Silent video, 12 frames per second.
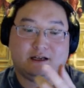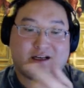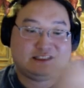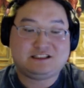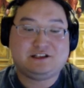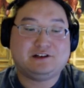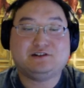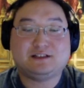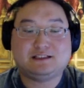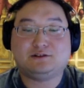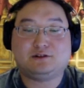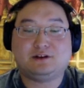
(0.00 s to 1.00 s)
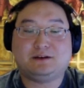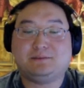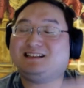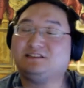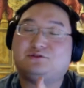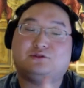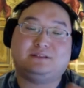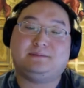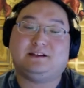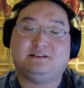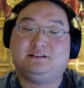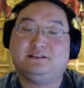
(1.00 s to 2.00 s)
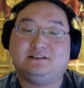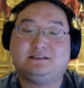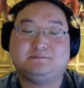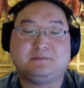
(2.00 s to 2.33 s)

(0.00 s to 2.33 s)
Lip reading: is the only story. My story is better than yours.